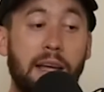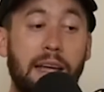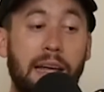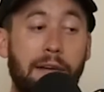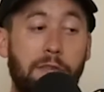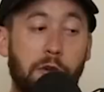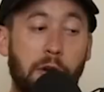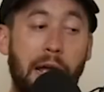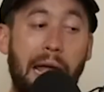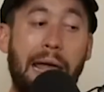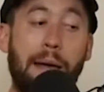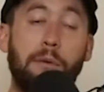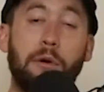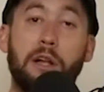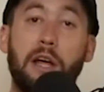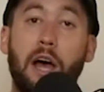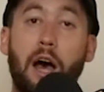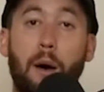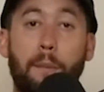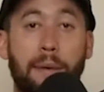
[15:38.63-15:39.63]
If you're able
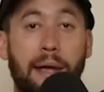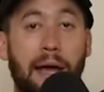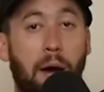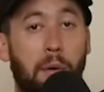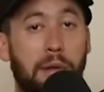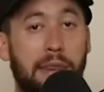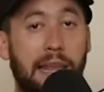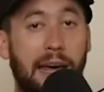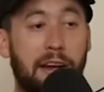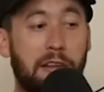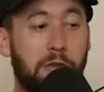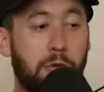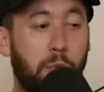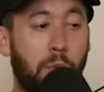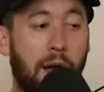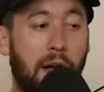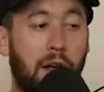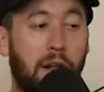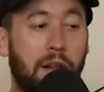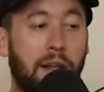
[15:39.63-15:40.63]
to help me out with that as
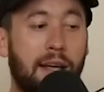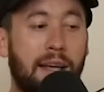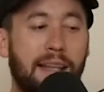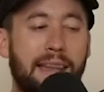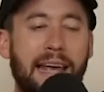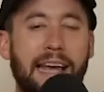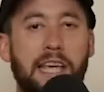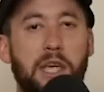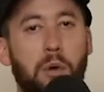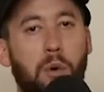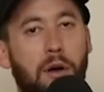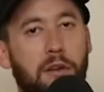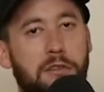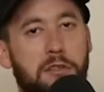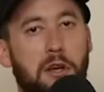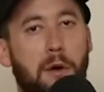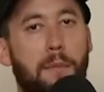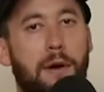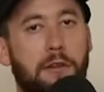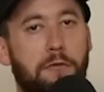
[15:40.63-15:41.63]
well, thank you all
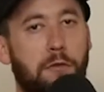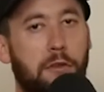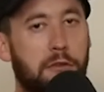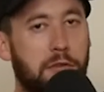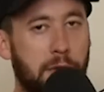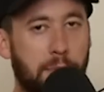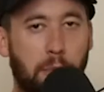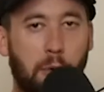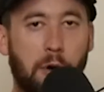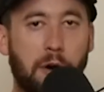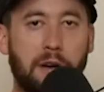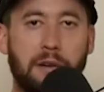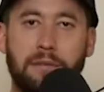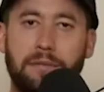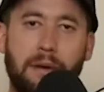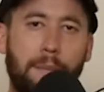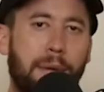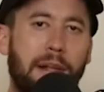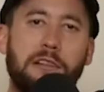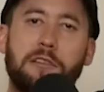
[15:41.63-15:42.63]
so much for the support.
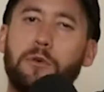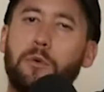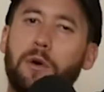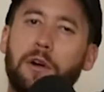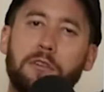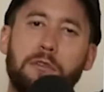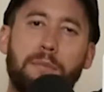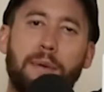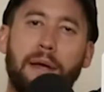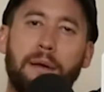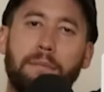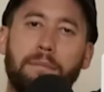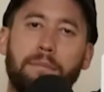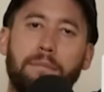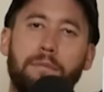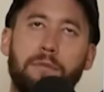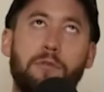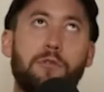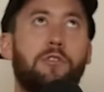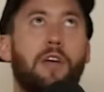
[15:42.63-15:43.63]
It means the world to me.
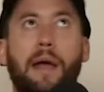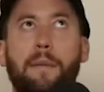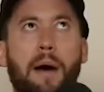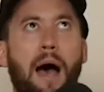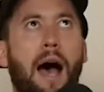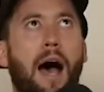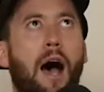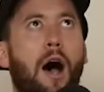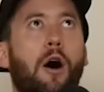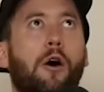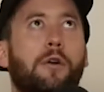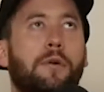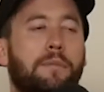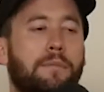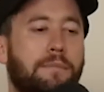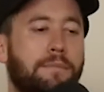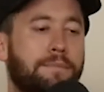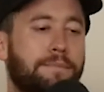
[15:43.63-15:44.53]
J-Bone!